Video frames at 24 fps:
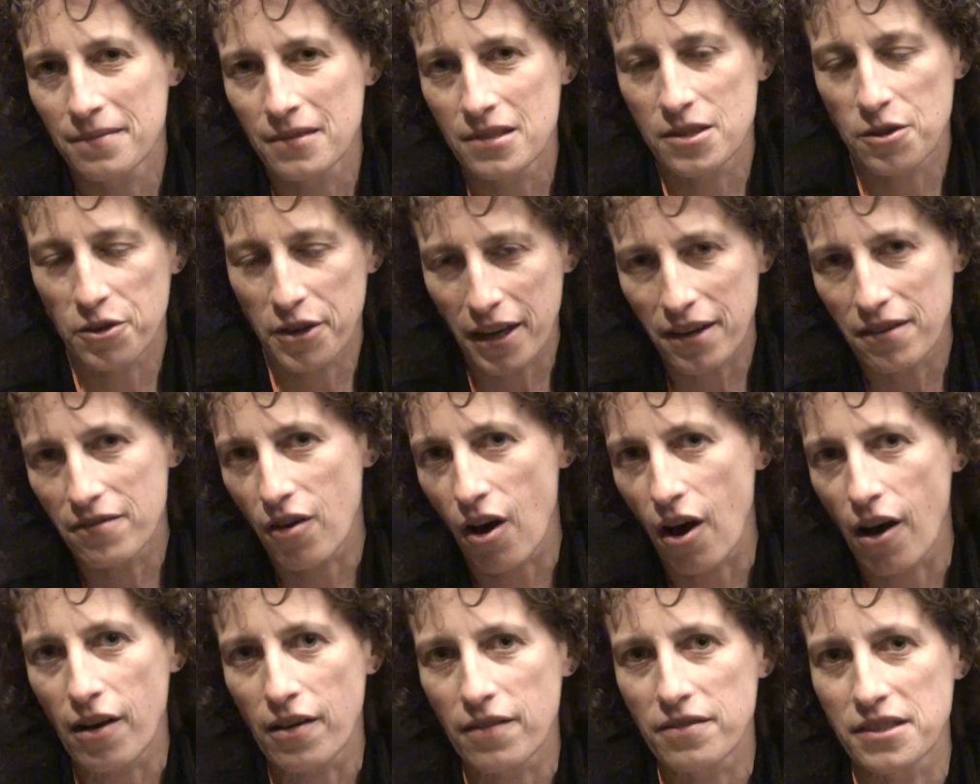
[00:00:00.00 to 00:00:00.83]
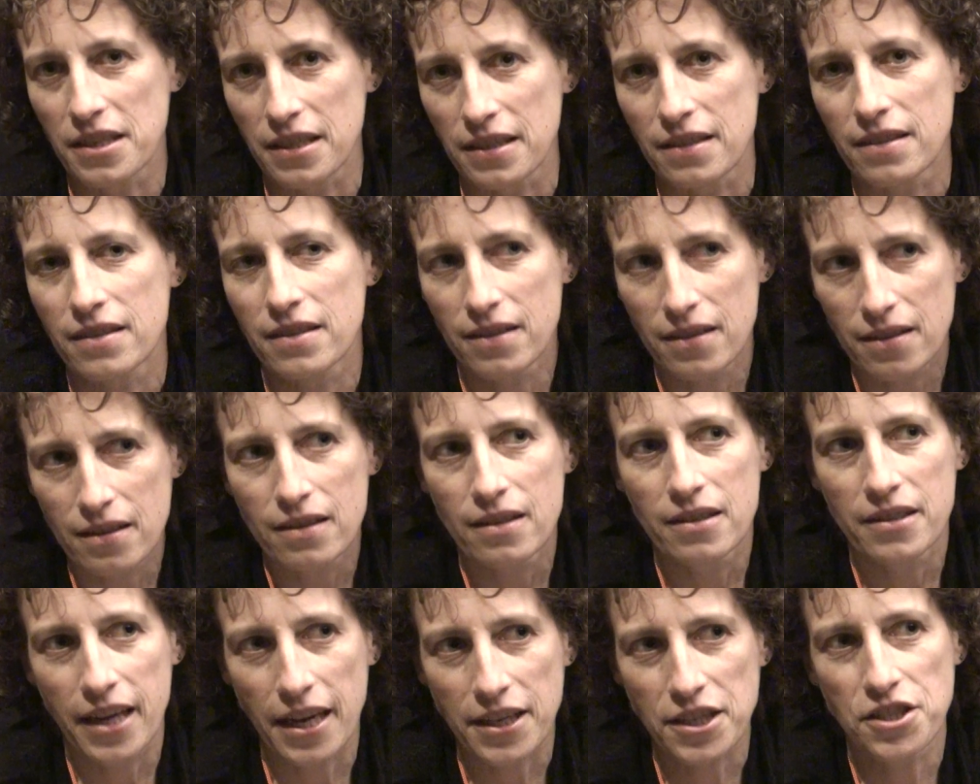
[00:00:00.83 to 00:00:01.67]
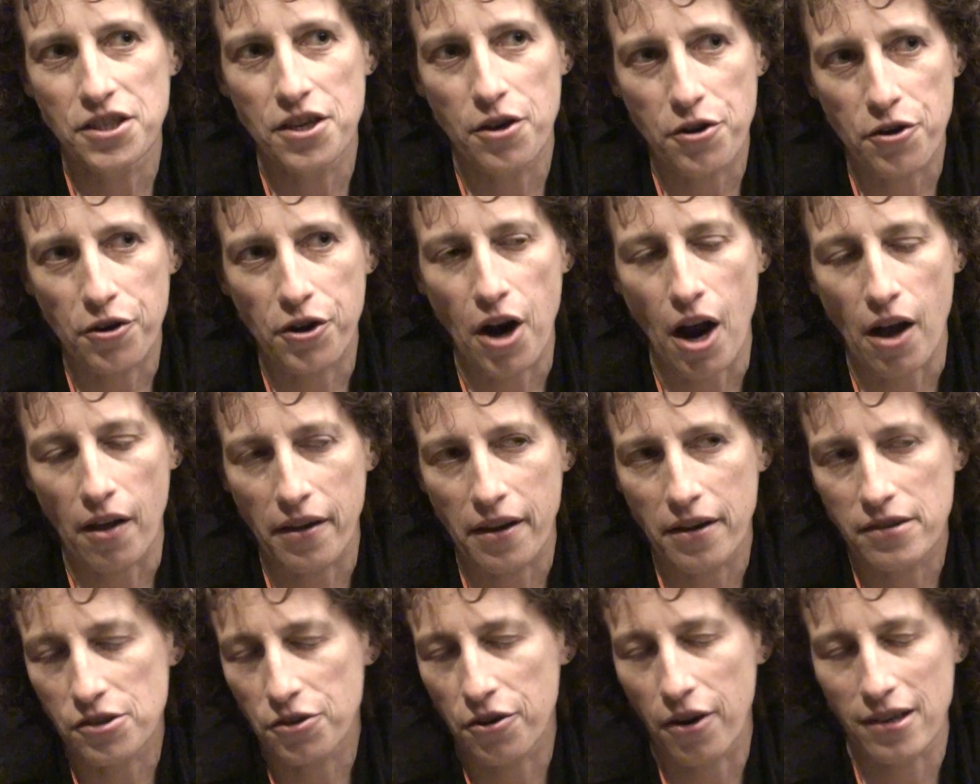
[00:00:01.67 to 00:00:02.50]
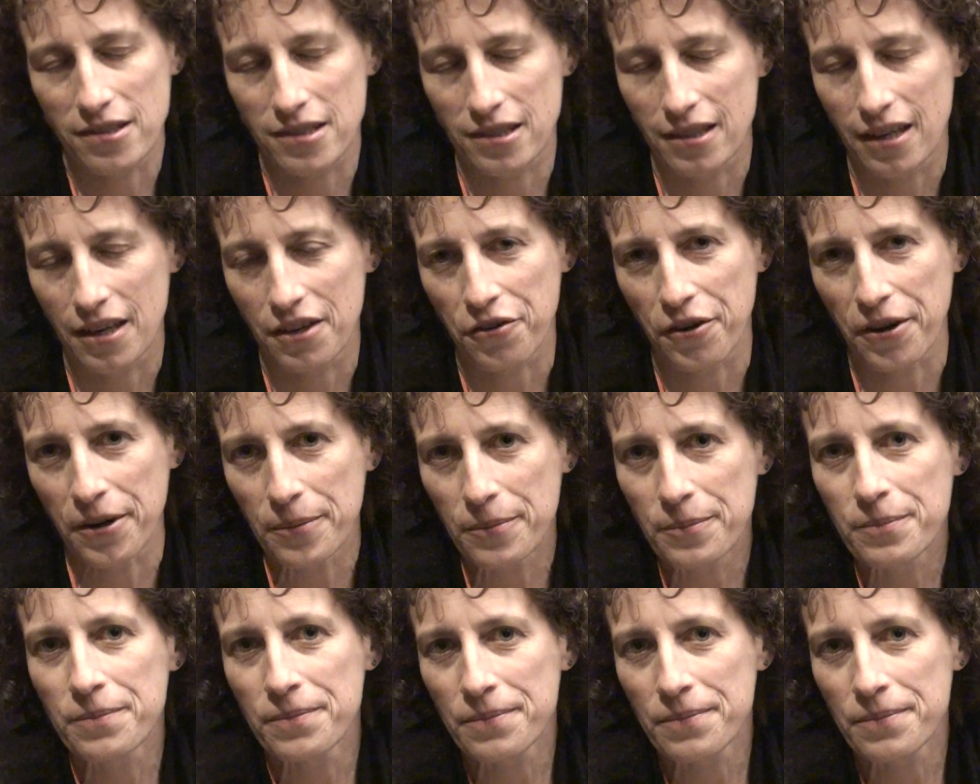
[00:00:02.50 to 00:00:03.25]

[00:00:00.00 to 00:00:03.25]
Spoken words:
So get involved and get to know your colleagues across the country.